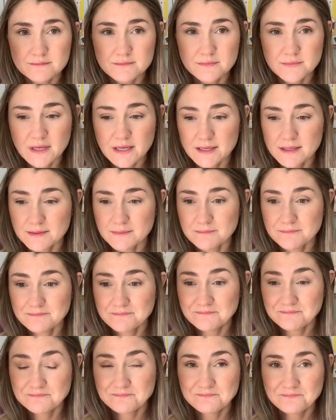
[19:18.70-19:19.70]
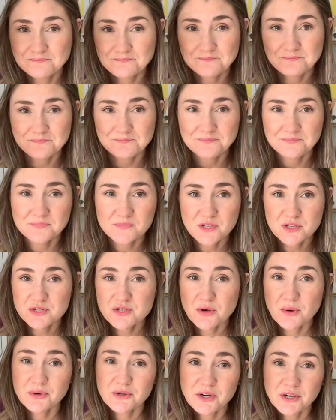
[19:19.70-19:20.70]
um,
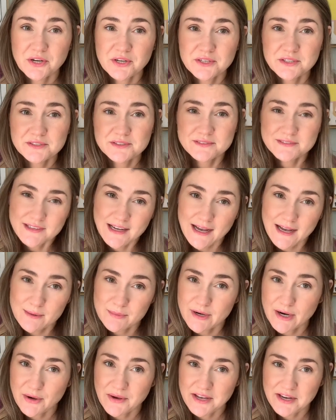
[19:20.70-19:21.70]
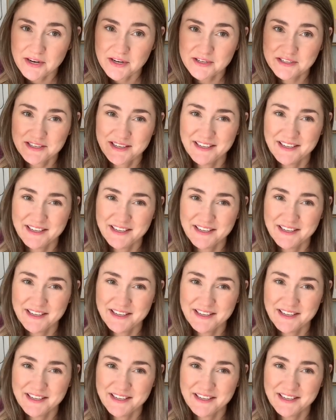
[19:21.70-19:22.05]
donor eyebrow hair.